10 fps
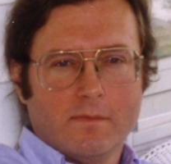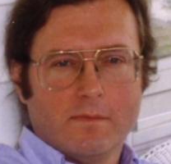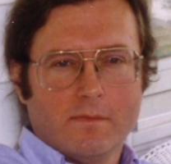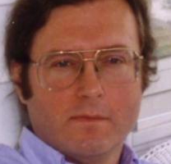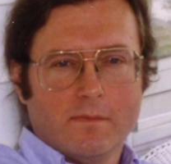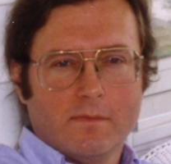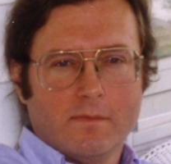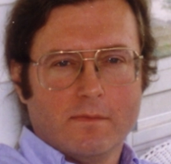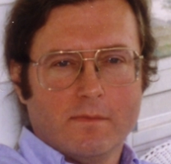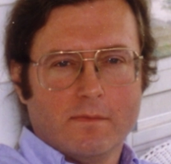
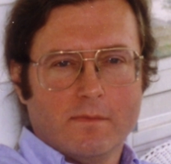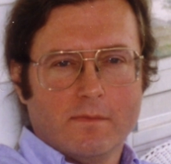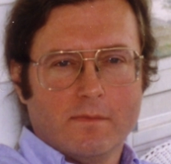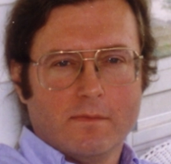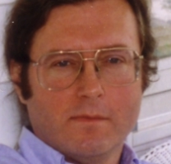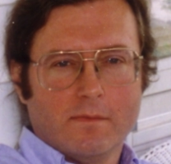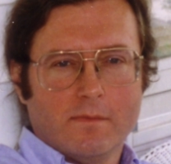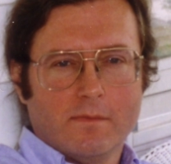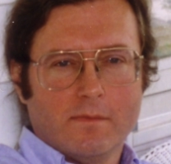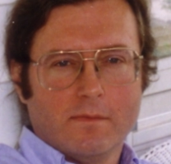
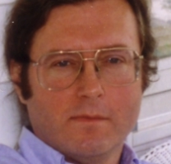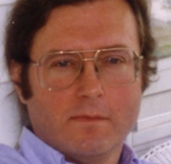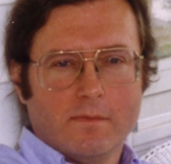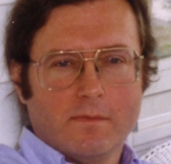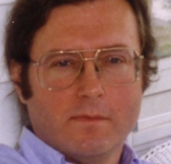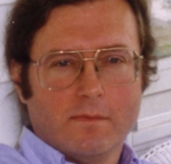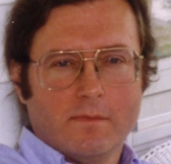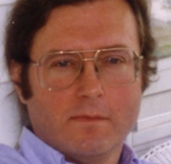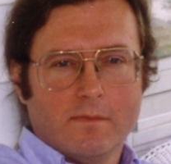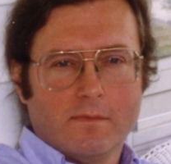
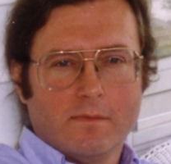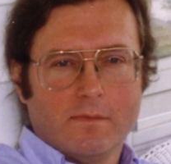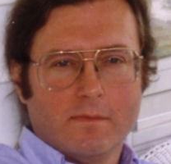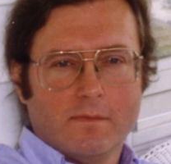The face doesn't move, so there is nothing to read.